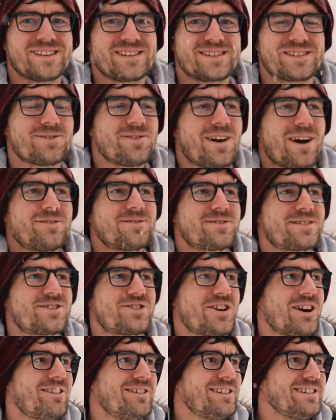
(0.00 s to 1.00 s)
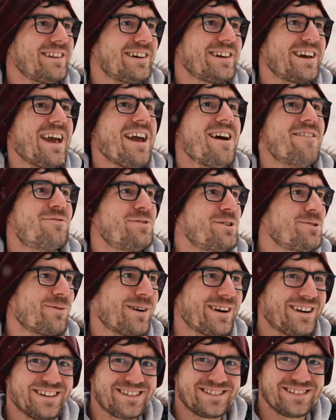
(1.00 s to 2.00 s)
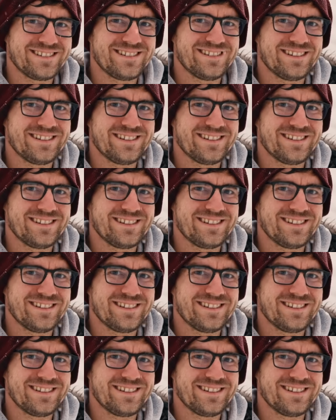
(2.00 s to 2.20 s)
So now there's charity like everywhere.